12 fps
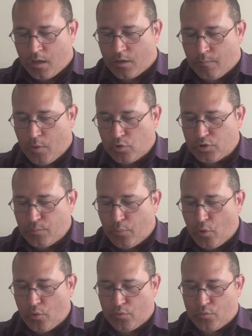The most
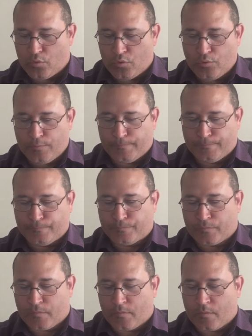important rule
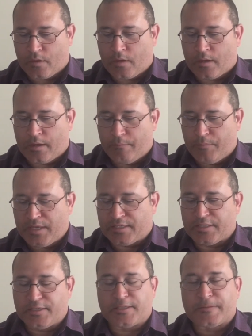in
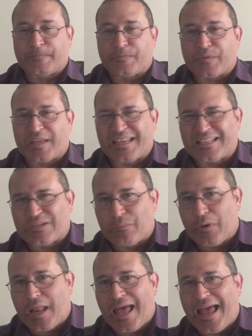business is
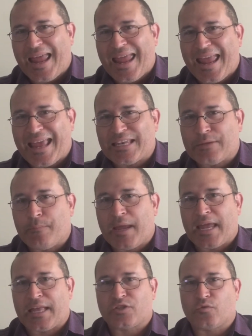supply and
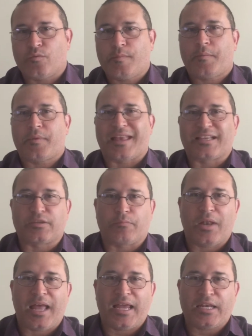demand. So remember that,
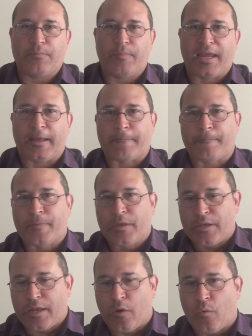supply and demand.
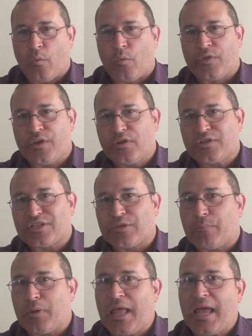Now, where there's a
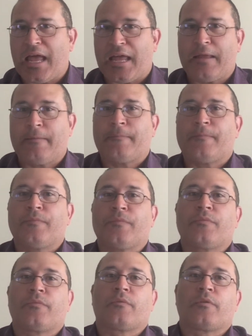supply,
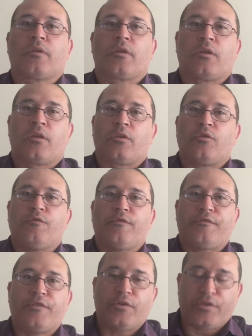you
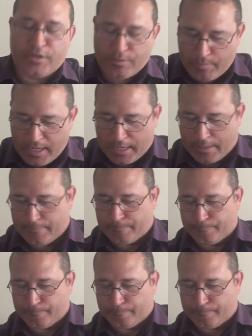fulfill the demand.